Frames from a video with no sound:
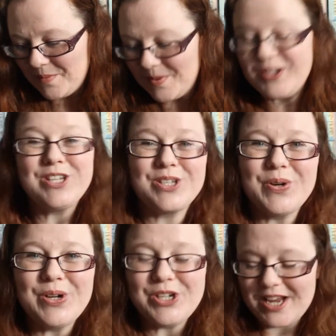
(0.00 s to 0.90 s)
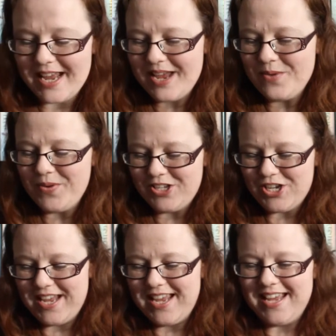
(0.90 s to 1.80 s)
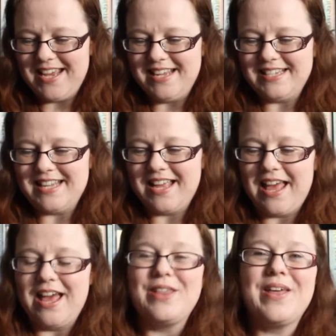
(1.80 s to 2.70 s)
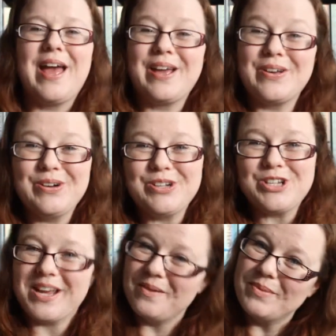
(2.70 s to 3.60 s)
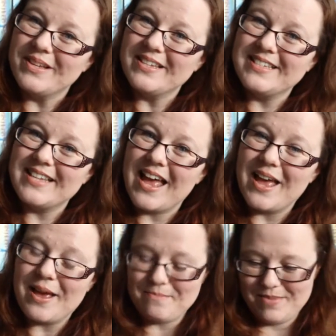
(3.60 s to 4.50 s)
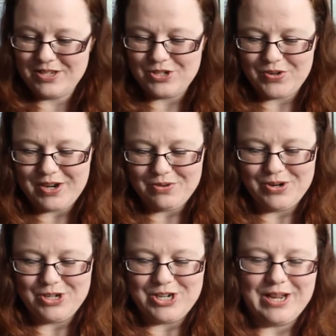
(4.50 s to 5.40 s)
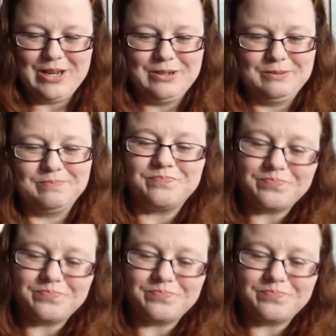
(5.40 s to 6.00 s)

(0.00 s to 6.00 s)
which is crochet, which is the Echo Chambers Mystery Crochet Along.